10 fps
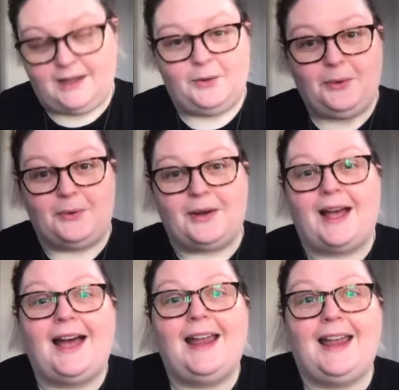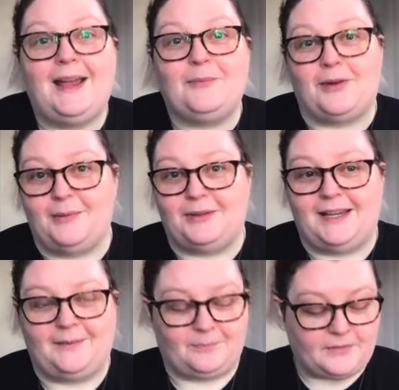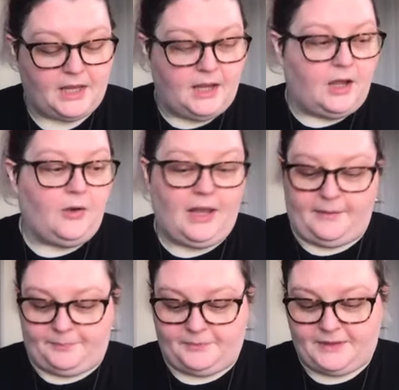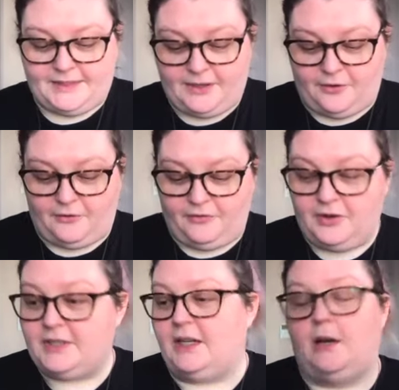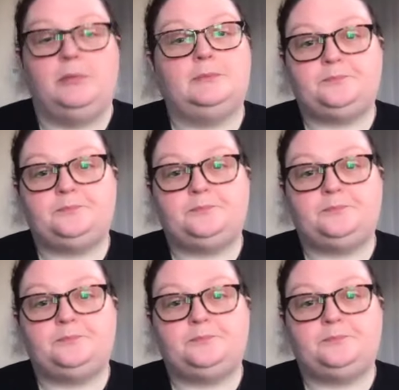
Ooh, I am rambling. Okay, so first up,